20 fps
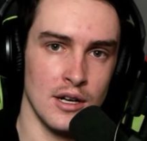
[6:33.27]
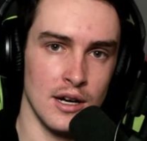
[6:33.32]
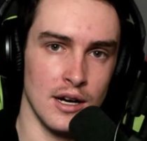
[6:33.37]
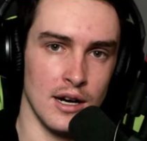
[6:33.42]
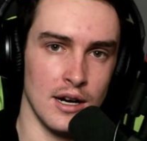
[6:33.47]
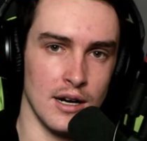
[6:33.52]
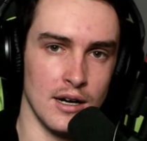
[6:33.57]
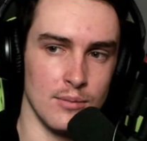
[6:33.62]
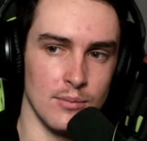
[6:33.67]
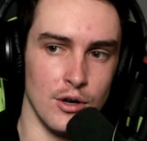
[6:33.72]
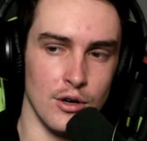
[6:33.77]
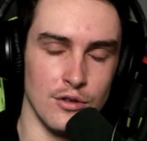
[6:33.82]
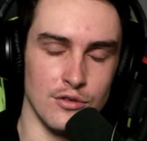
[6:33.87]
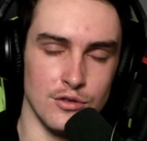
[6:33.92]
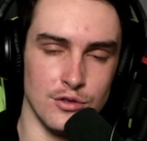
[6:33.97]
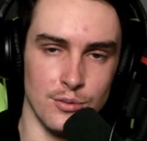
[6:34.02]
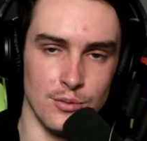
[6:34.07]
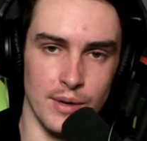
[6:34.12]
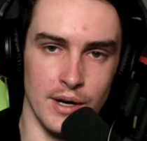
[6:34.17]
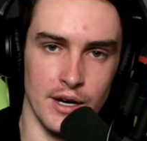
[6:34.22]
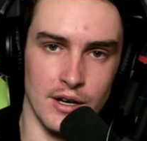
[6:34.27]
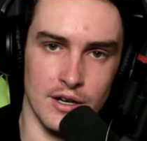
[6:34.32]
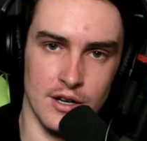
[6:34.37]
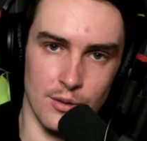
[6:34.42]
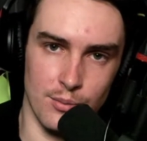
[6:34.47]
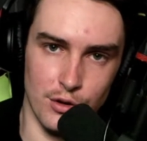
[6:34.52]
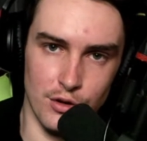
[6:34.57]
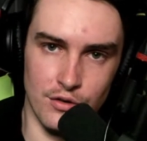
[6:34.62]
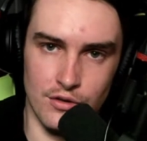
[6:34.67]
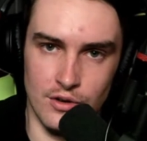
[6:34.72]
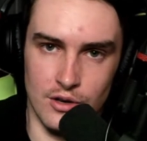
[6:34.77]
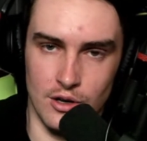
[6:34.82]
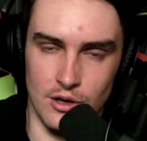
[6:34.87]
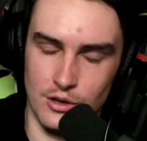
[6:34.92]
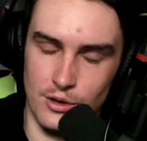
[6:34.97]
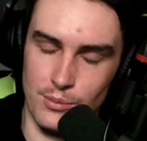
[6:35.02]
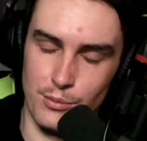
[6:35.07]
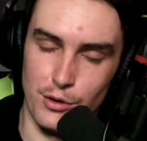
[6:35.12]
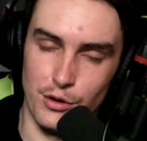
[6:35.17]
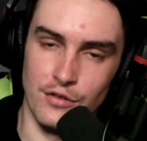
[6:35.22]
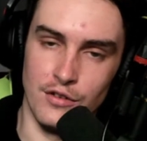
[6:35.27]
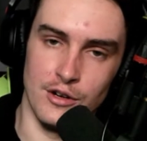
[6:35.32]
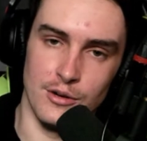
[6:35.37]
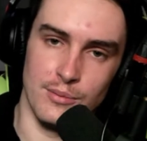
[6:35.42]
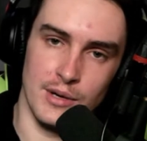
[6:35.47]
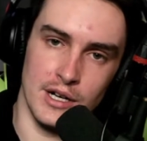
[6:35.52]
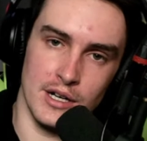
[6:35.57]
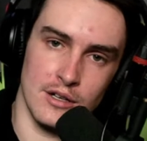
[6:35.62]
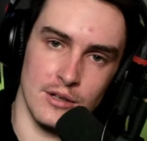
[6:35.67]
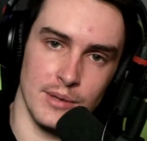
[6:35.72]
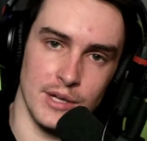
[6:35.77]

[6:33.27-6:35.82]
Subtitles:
over to America, not move over to America,